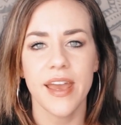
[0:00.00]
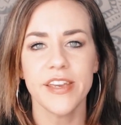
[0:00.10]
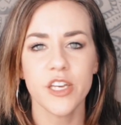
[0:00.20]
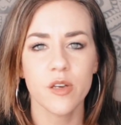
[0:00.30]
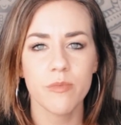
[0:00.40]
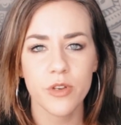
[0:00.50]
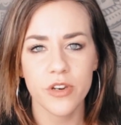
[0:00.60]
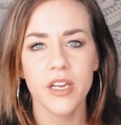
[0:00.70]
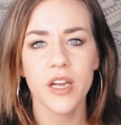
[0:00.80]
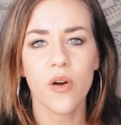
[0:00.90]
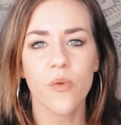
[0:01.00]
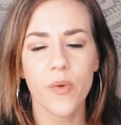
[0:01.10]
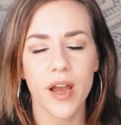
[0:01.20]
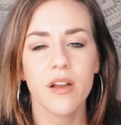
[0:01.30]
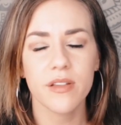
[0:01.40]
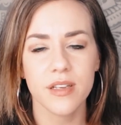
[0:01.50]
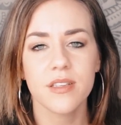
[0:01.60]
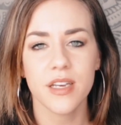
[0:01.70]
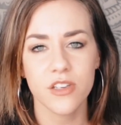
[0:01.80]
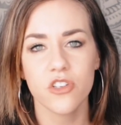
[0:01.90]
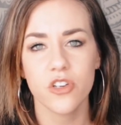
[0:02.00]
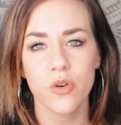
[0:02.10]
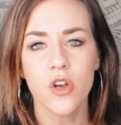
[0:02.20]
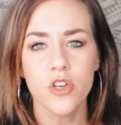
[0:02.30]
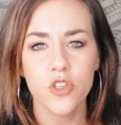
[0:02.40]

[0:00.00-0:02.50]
a community around this issue.